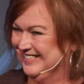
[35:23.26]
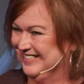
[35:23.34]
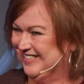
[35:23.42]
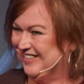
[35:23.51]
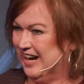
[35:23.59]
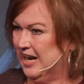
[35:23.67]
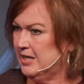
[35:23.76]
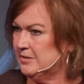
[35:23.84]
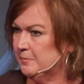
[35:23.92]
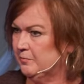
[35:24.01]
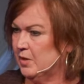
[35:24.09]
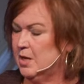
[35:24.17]
All right?
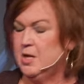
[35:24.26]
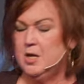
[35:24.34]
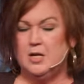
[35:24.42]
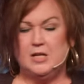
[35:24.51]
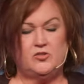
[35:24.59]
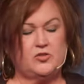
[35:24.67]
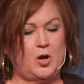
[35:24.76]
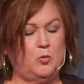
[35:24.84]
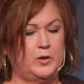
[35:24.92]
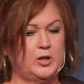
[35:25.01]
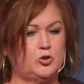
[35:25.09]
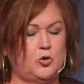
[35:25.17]
And so
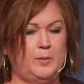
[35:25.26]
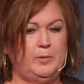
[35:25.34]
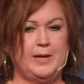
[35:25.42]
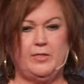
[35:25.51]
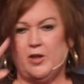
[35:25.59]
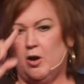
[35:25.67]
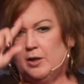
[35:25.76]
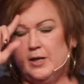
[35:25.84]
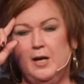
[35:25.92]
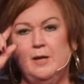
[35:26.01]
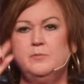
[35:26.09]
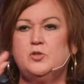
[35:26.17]
when a troubling thought
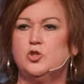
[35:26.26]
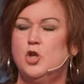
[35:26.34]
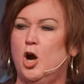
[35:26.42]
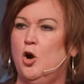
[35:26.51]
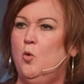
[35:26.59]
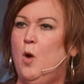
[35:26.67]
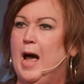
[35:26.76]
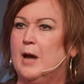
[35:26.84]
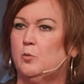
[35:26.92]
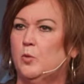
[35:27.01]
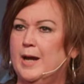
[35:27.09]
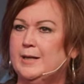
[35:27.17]
comes, no, I
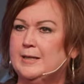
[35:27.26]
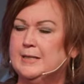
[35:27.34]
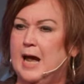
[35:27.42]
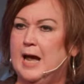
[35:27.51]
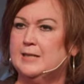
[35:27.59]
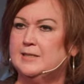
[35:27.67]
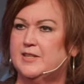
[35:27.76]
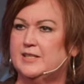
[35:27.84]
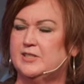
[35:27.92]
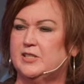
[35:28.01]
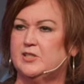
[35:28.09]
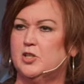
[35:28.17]
recognize
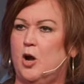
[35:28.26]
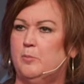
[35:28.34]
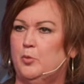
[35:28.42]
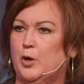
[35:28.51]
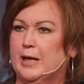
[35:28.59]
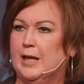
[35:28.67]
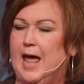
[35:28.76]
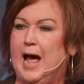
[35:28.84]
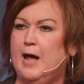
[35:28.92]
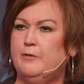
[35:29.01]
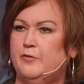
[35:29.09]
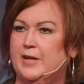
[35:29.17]
this does not bring
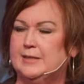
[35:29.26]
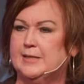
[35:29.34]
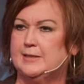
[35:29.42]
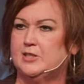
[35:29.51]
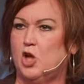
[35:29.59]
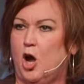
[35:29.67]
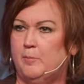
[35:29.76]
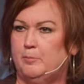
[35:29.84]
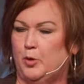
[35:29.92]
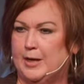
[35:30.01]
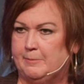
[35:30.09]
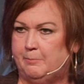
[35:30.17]
life. It does not
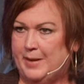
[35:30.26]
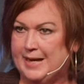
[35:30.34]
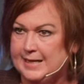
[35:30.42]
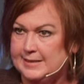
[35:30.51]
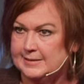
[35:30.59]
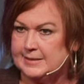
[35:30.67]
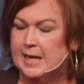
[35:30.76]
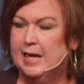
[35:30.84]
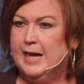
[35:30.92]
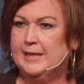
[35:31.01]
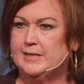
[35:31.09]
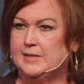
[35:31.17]
bring peace.
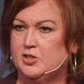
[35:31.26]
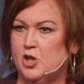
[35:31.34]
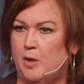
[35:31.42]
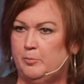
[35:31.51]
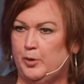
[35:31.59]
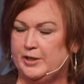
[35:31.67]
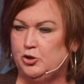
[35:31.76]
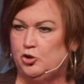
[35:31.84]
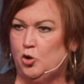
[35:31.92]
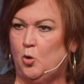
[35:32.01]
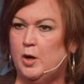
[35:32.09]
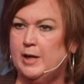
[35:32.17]
It does not bring
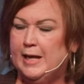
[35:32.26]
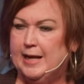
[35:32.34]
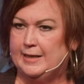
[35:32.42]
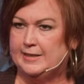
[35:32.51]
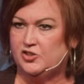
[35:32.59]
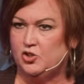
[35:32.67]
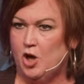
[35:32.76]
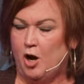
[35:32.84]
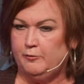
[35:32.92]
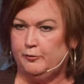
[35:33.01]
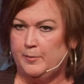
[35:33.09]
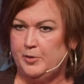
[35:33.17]
joy. It is
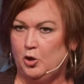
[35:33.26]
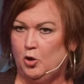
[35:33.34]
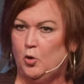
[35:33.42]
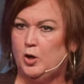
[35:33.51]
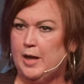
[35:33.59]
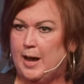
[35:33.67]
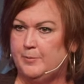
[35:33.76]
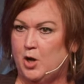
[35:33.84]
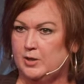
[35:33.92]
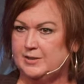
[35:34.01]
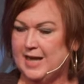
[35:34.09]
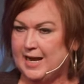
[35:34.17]
not from the Lord. I'm
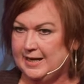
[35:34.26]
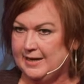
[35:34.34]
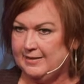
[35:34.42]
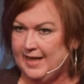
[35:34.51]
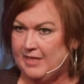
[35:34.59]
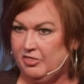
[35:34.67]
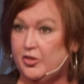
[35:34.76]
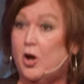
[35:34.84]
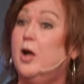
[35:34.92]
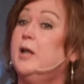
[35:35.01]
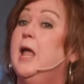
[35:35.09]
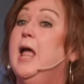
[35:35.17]
not taking that
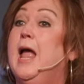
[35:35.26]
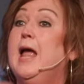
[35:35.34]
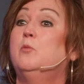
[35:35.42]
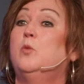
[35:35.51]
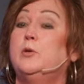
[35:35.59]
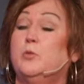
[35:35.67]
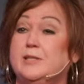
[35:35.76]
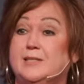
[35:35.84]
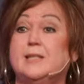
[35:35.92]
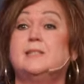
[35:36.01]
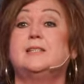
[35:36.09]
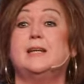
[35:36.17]
thought. And we
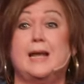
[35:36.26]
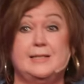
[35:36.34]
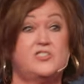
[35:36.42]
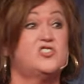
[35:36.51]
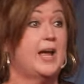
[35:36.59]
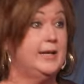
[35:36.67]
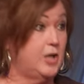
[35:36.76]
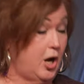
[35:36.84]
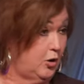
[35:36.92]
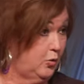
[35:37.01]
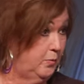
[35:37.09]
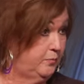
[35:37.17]
resist it and say
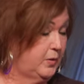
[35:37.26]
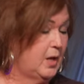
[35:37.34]
no.